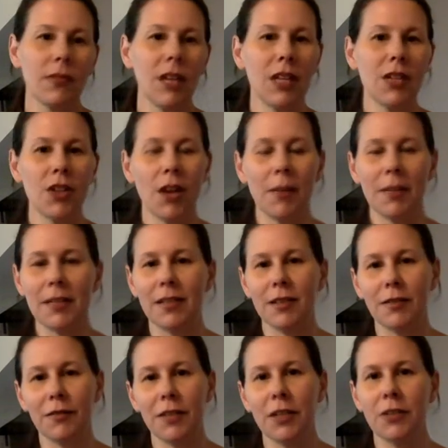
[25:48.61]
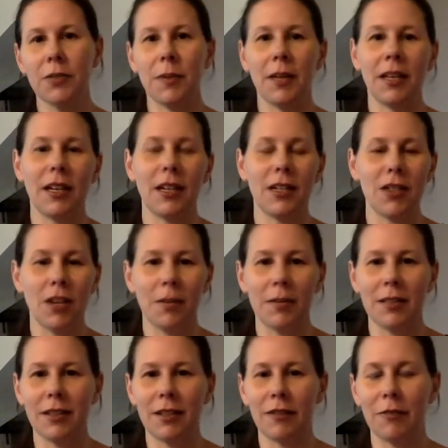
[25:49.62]
I taught myself fingerspelling. I taught
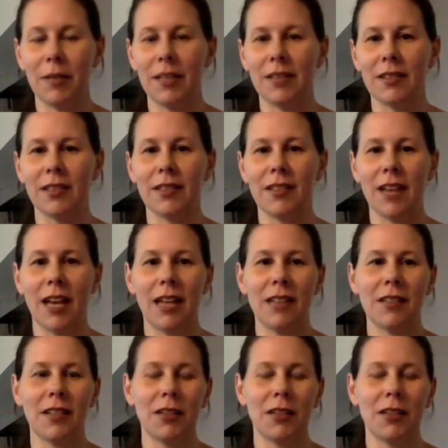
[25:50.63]
myself basic signs.